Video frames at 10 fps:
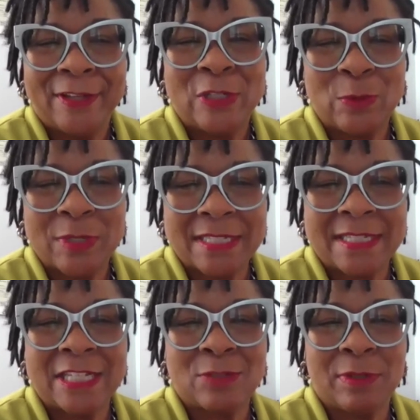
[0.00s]
to
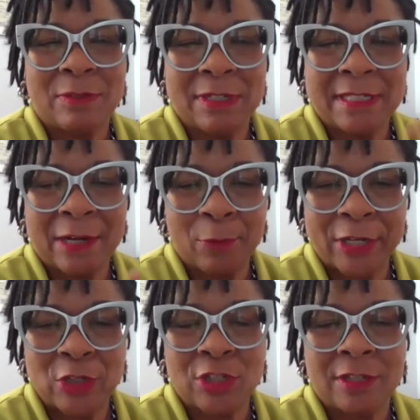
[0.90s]
assist with
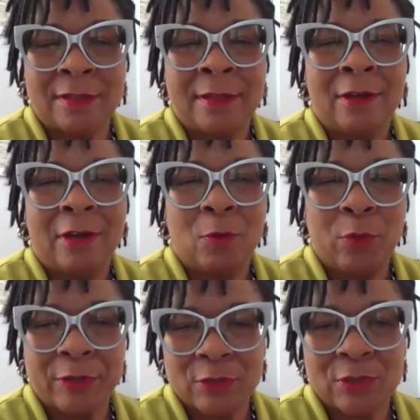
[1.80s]
direction on
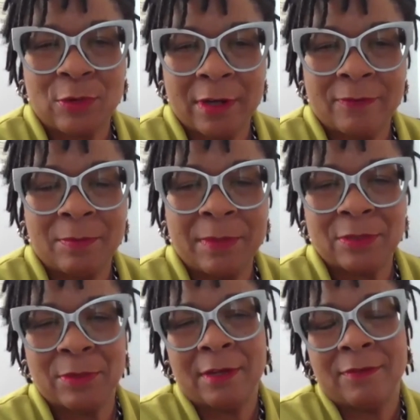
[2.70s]
where to start for
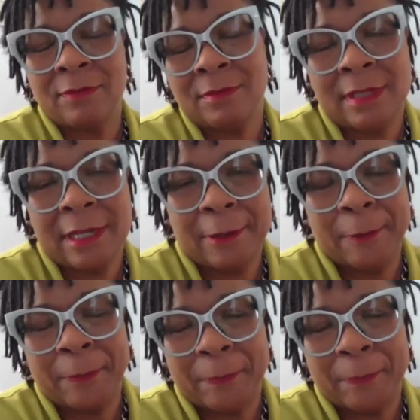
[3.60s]
mental health care.